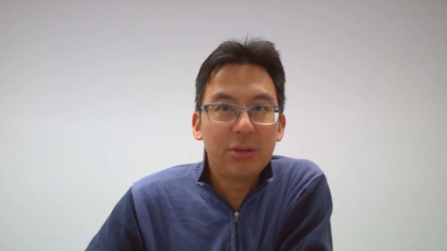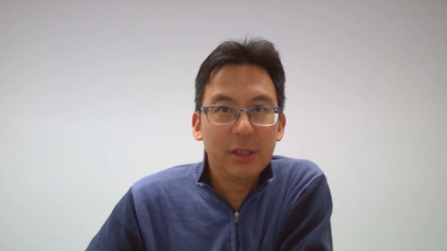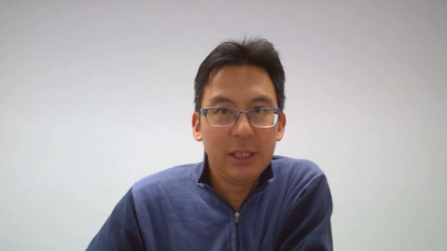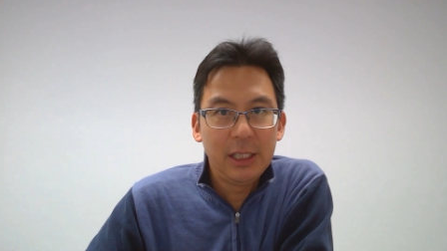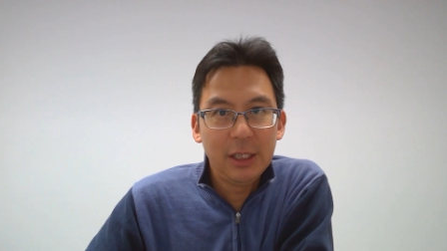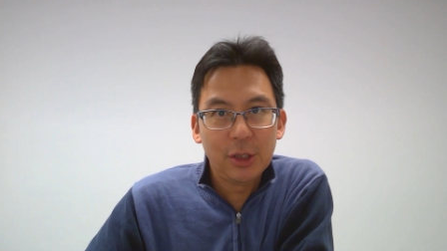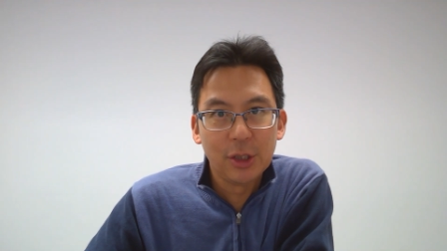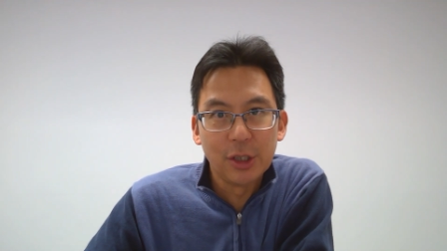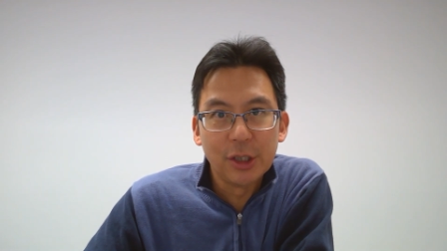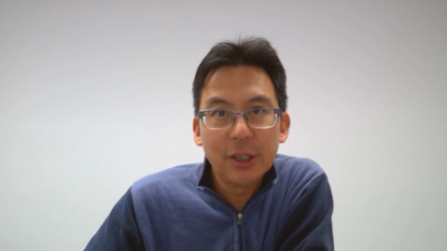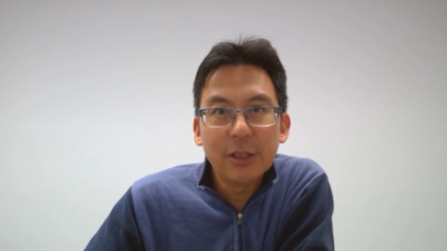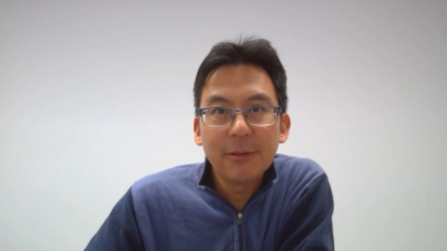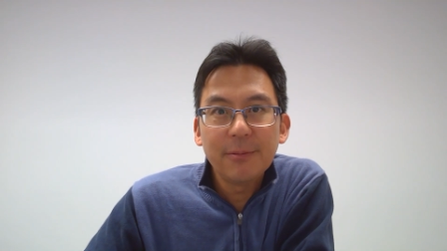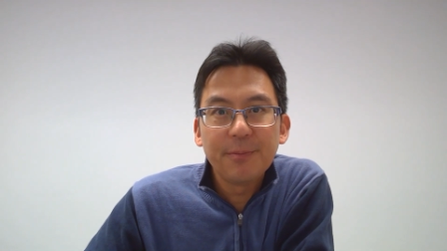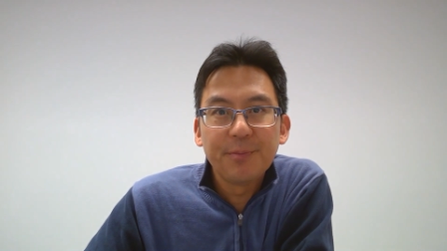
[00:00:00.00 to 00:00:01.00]
pretty
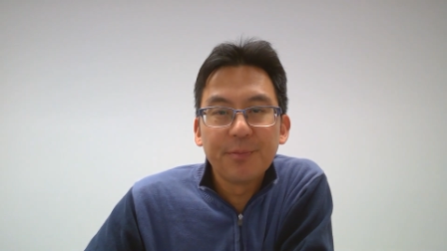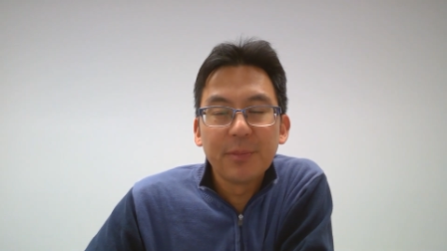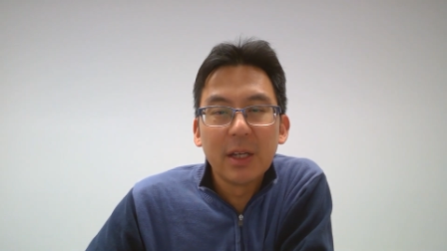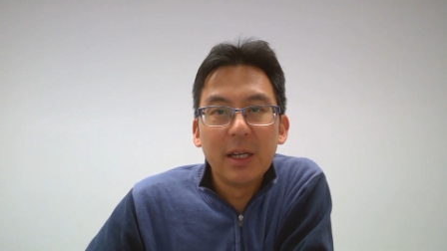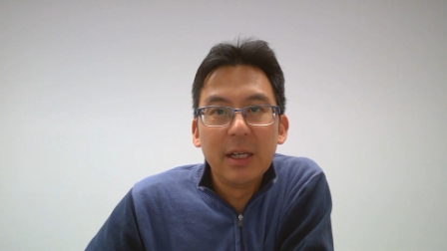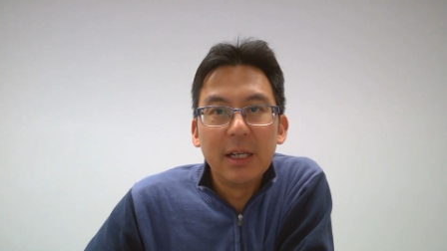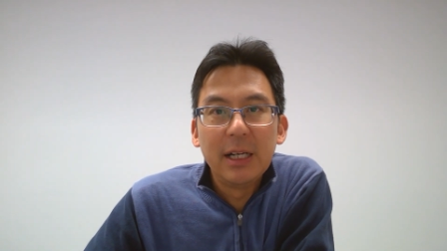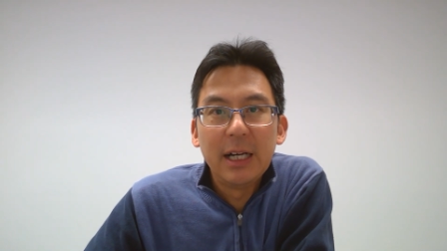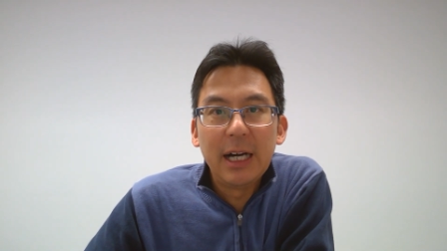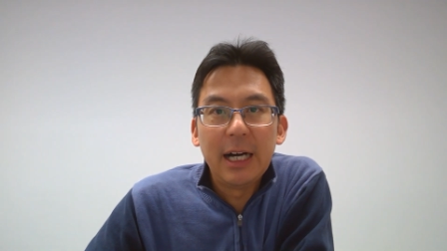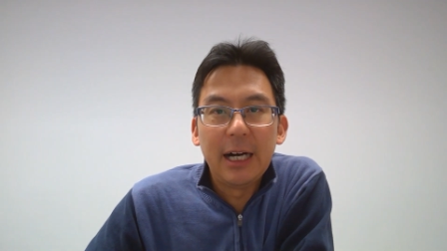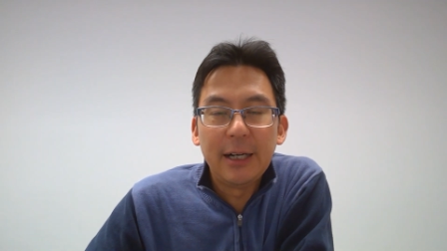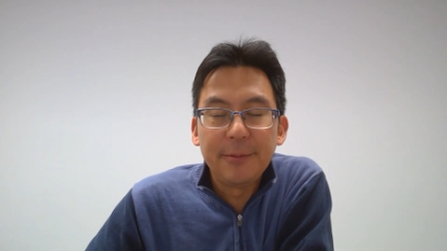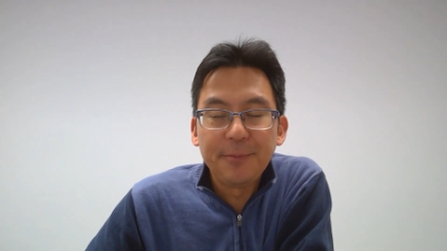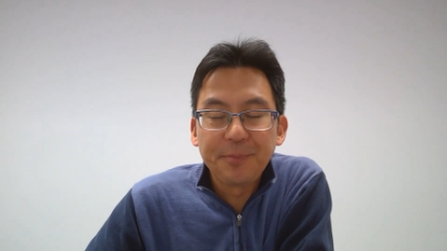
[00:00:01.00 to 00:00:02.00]
good.
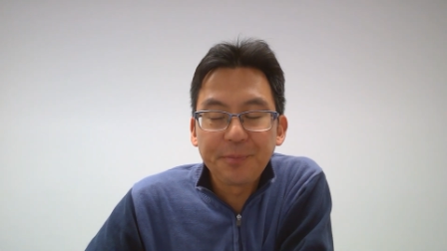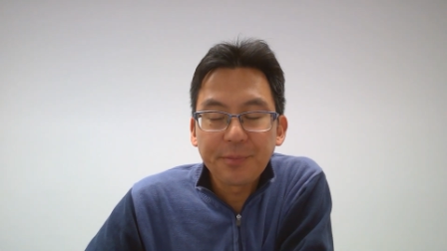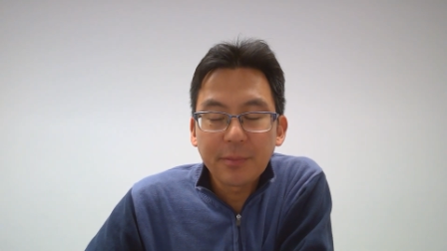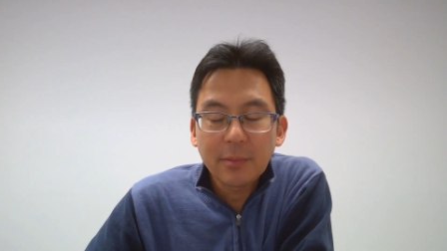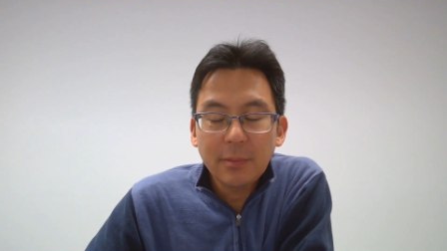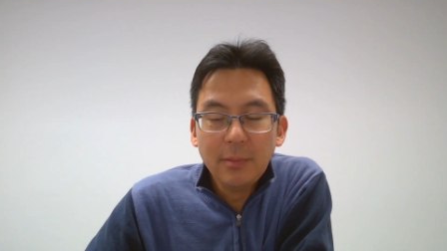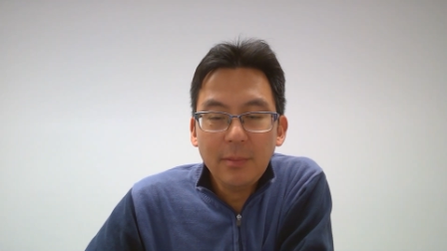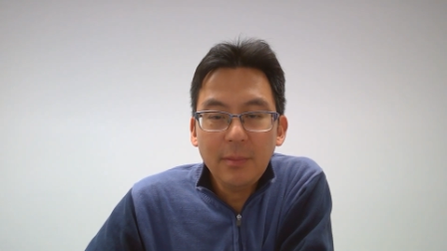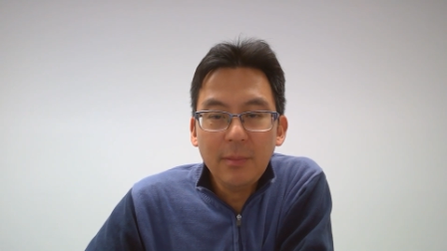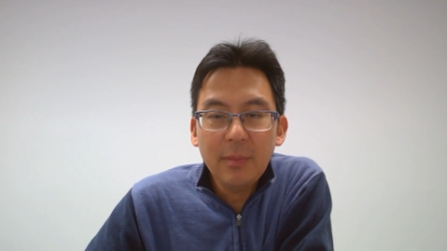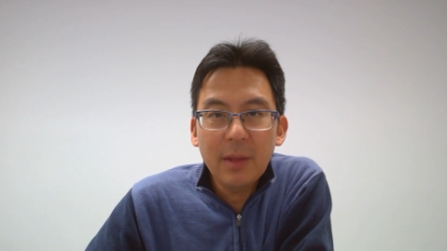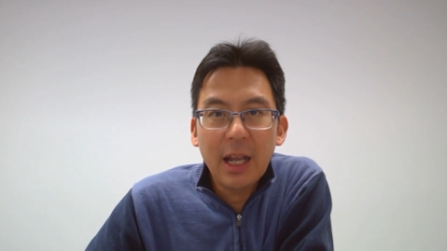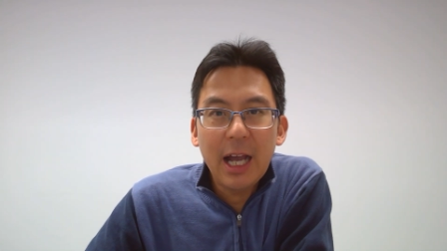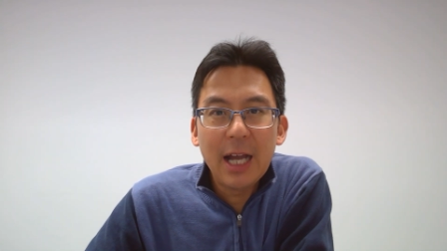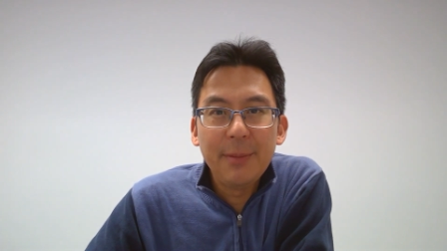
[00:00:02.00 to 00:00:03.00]

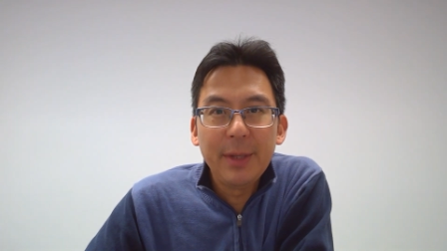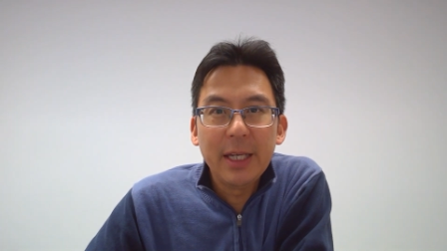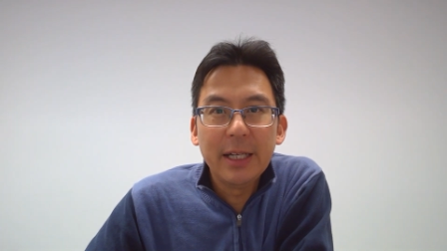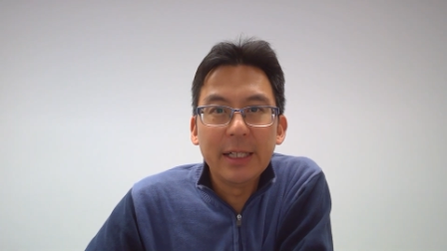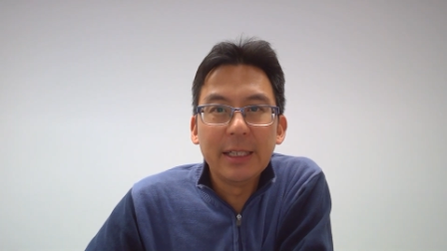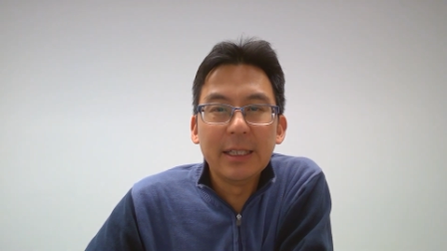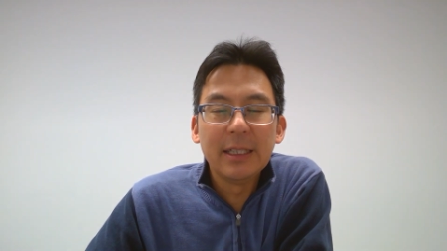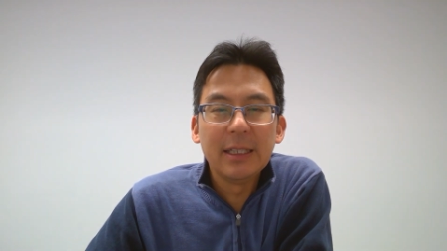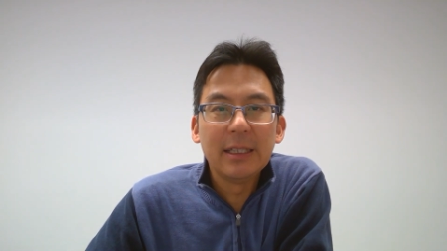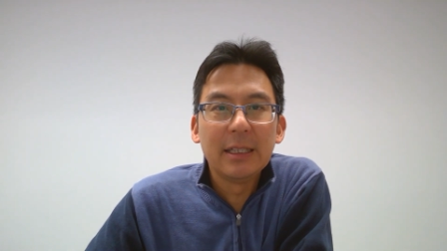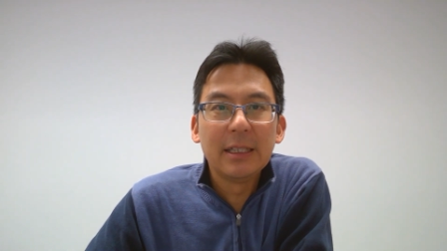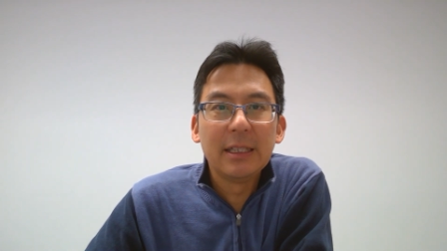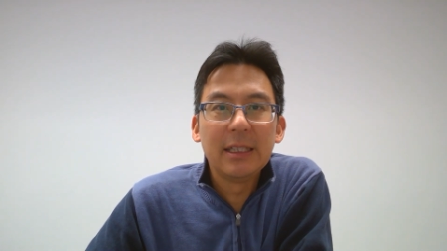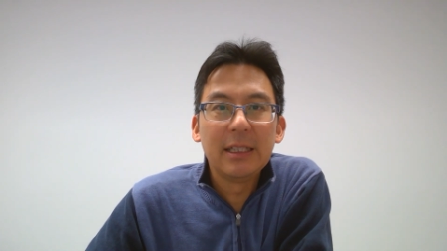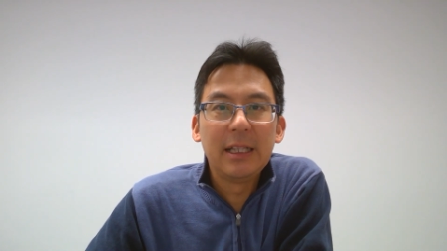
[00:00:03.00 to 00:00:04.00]
I mean,
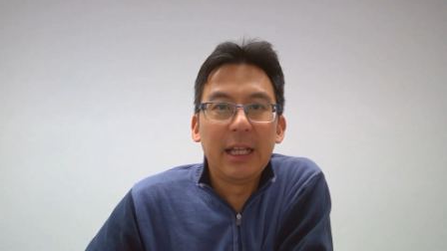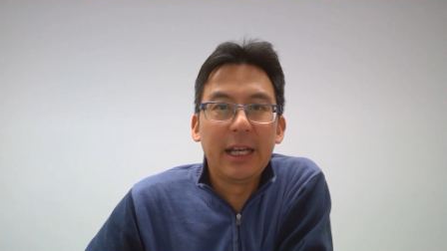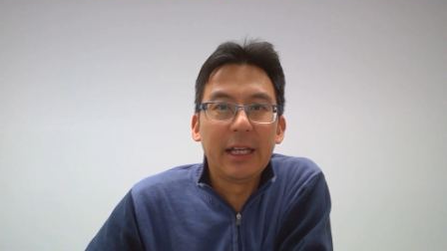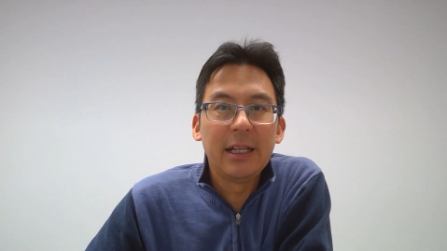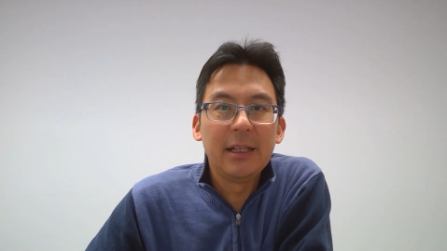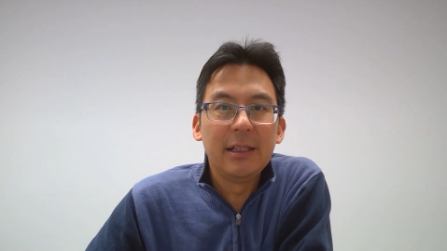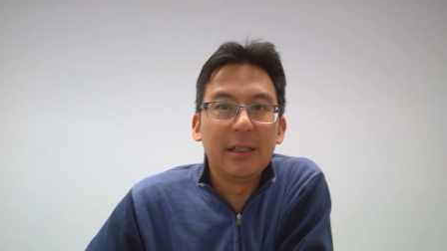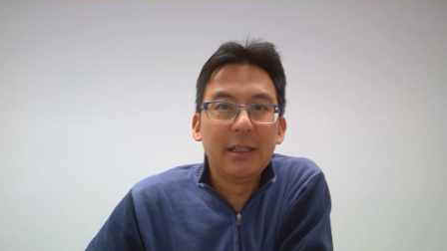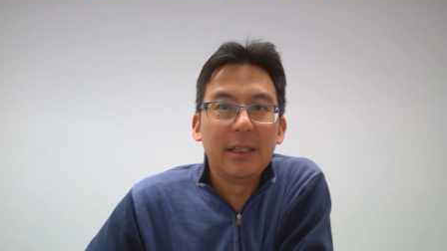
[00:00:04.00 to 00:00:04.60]
like